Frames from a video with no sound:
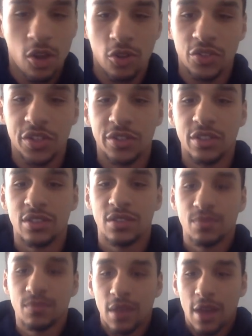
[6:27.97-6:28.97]
Hilarious.
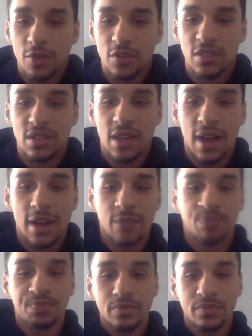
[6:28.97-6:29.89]
I was dying.